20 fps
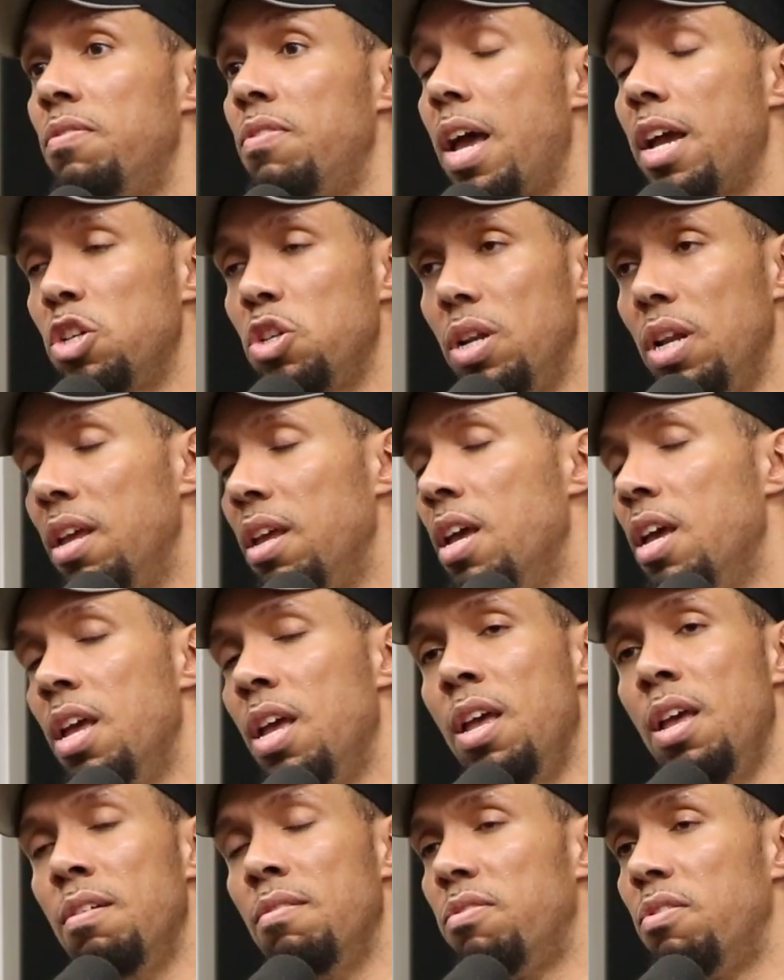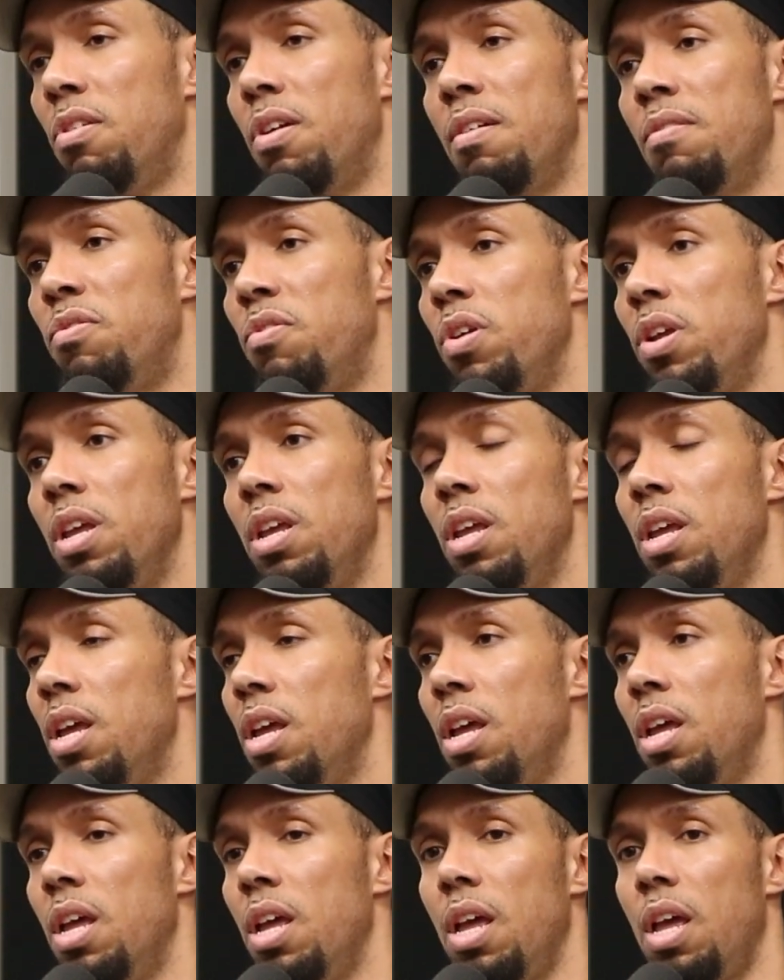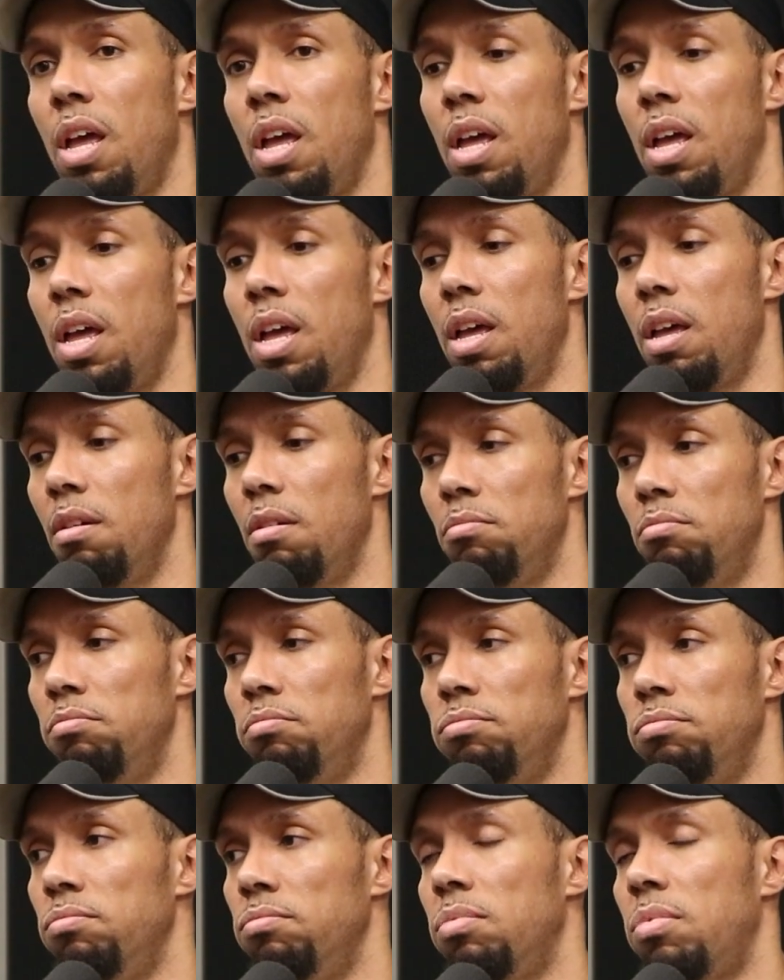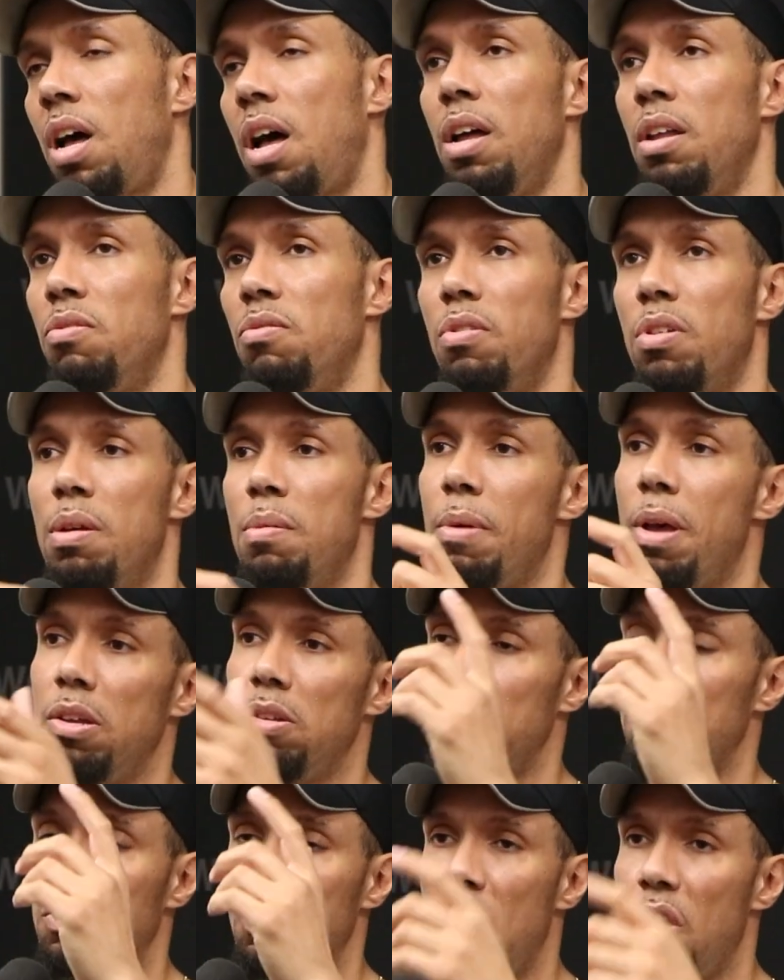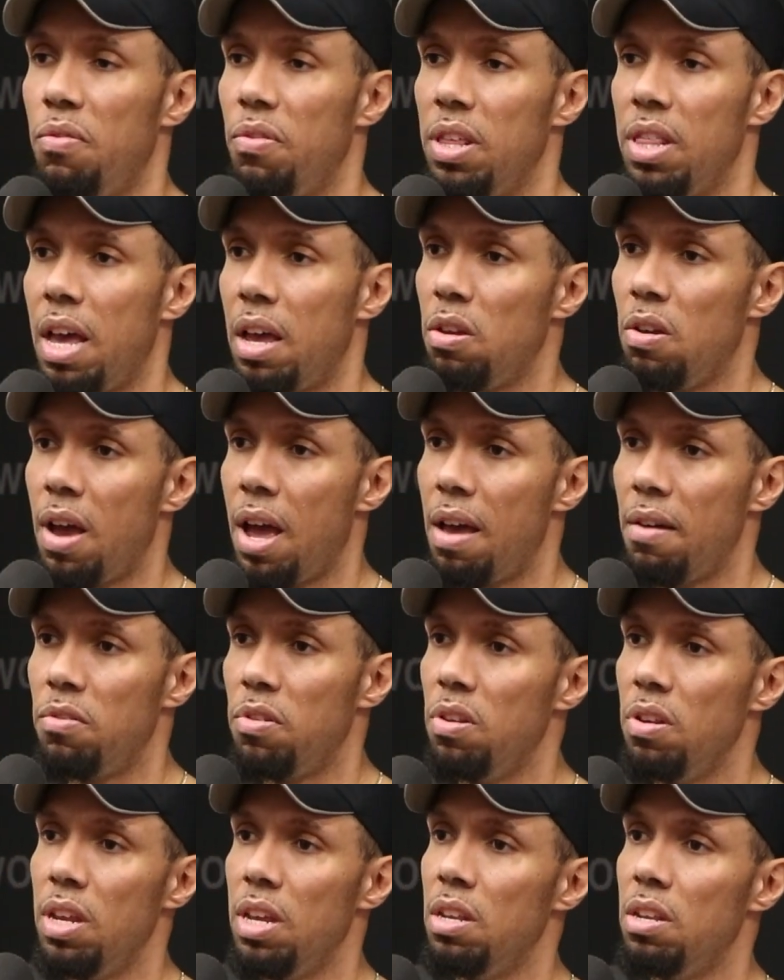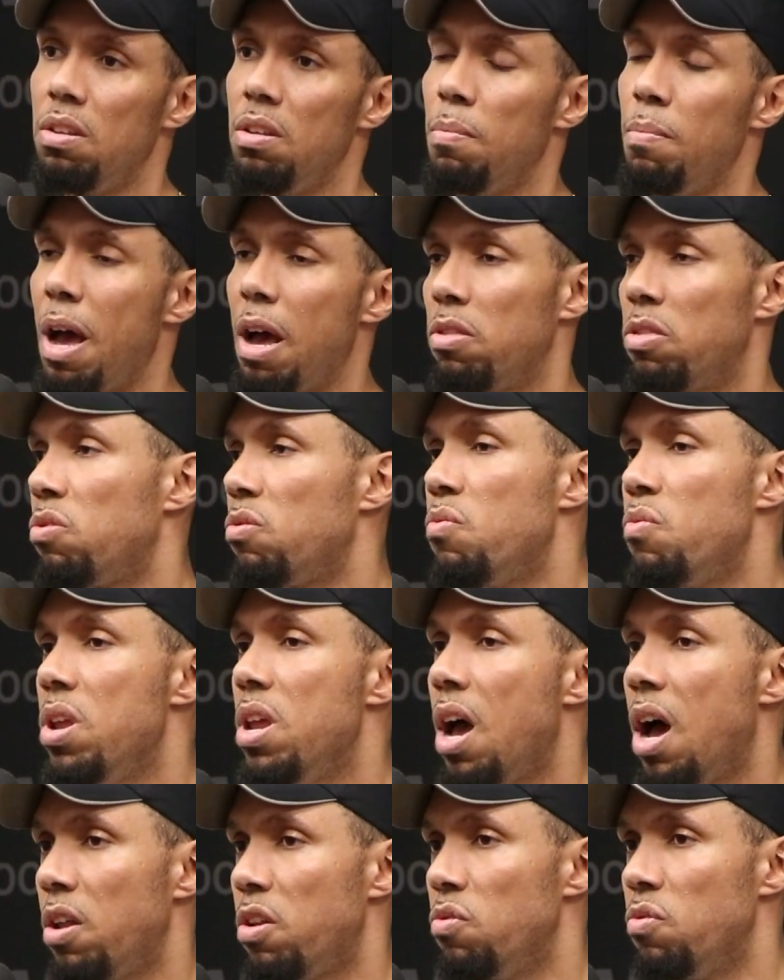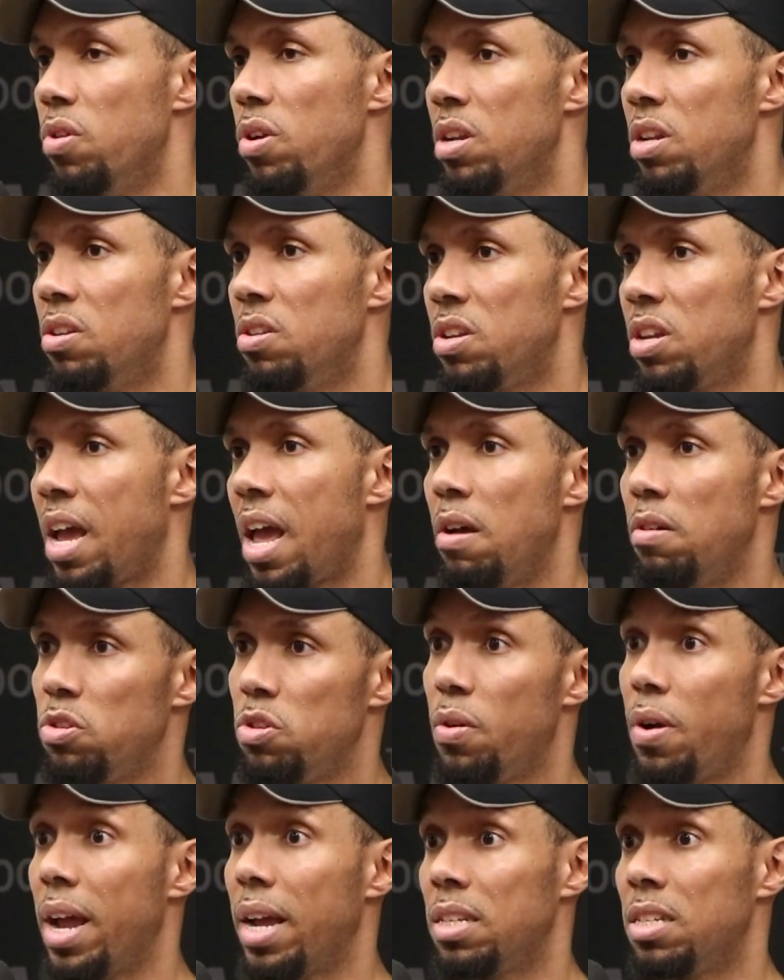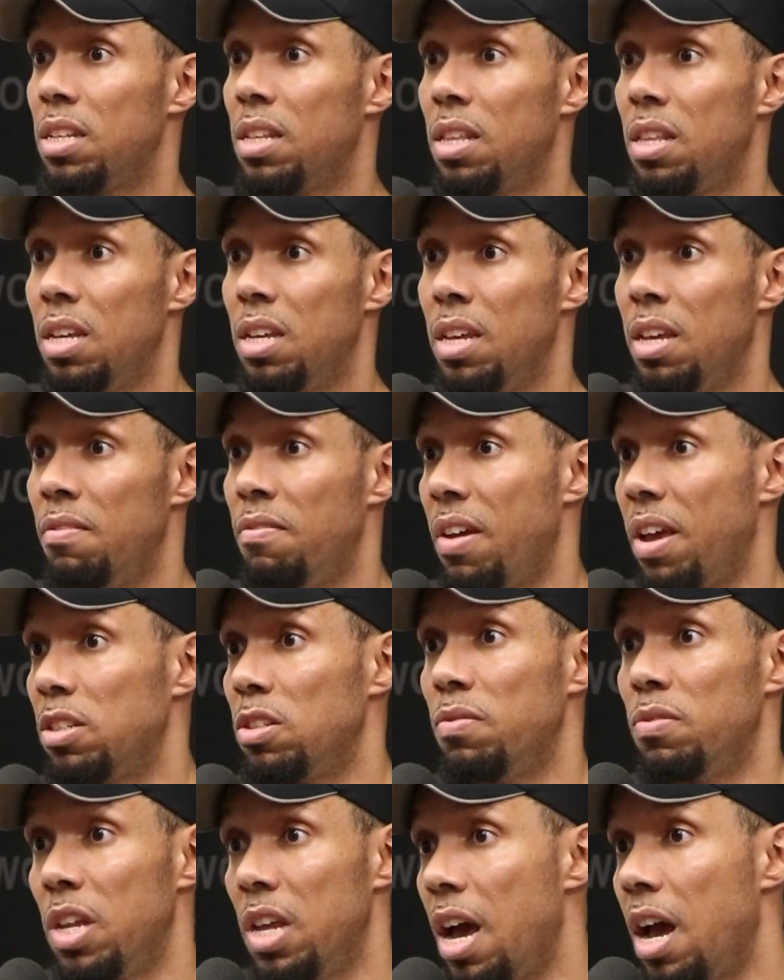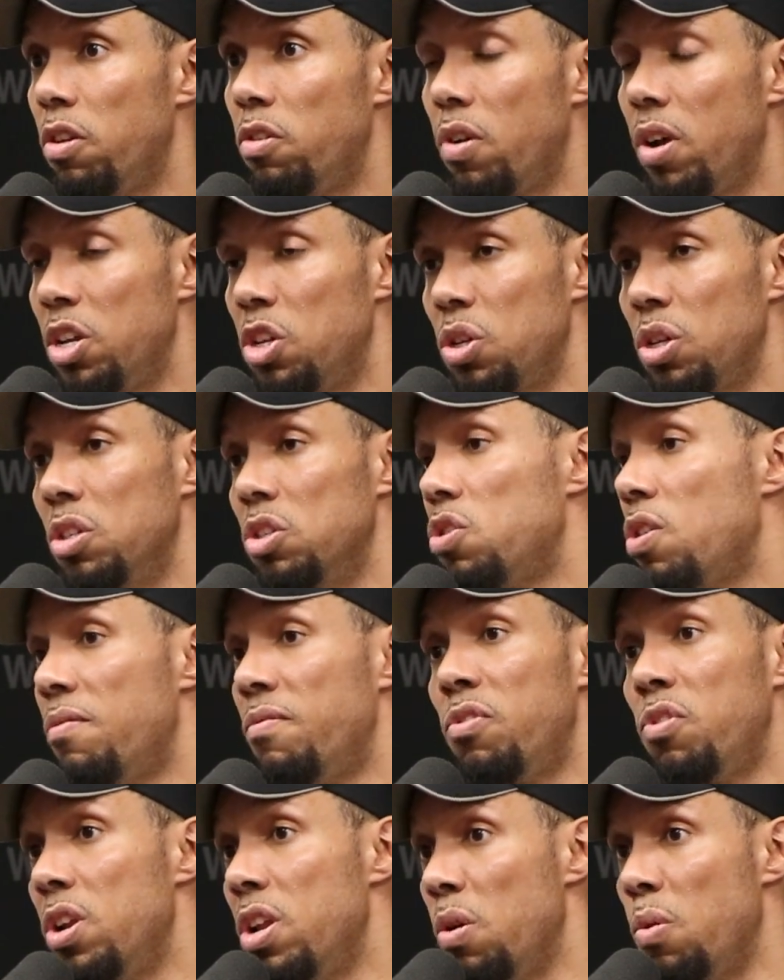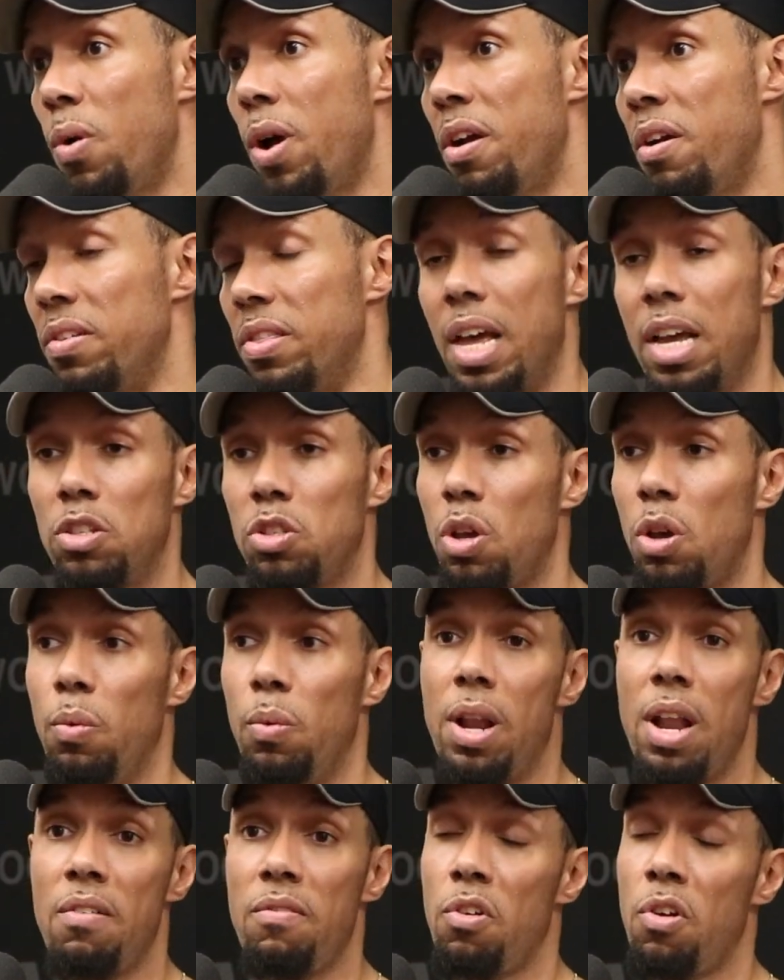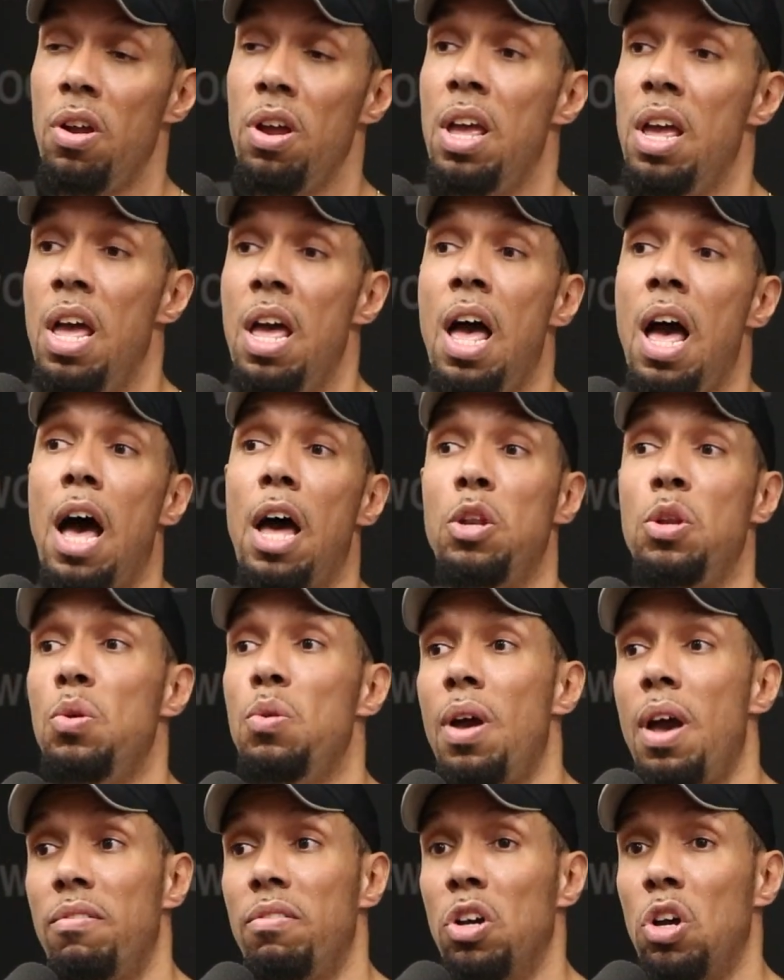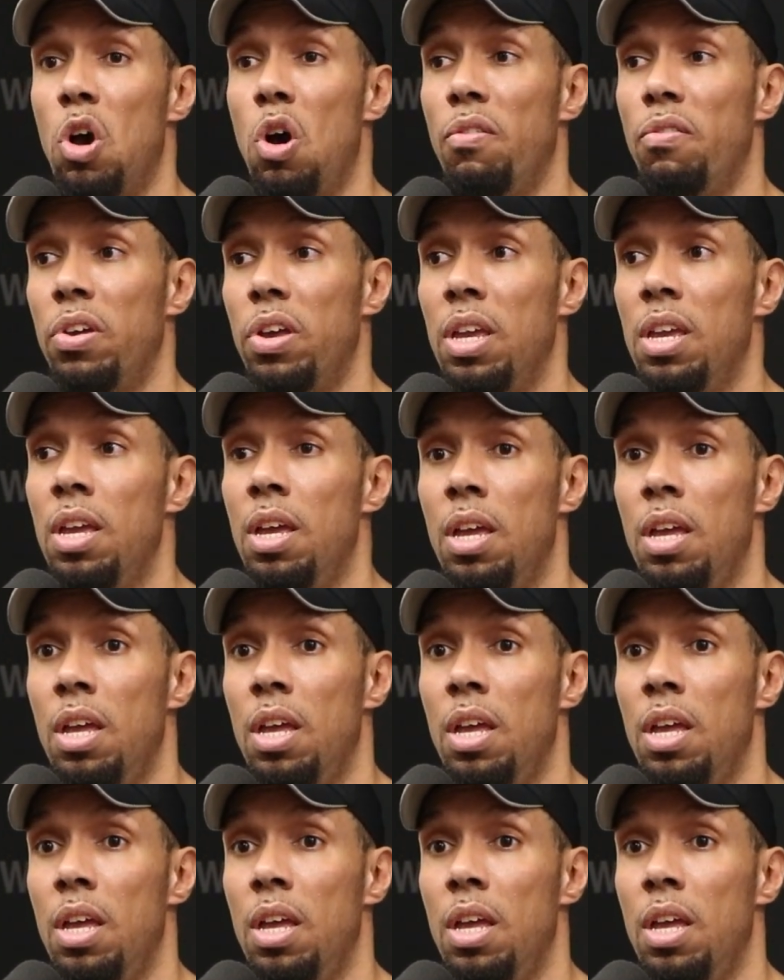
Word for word: Actually, for every uh, 100 mLs of coffee that you have, you need about 300 to counteract the effect of dehydration. So I'm fully aware of that. So whenever I do have a coffee,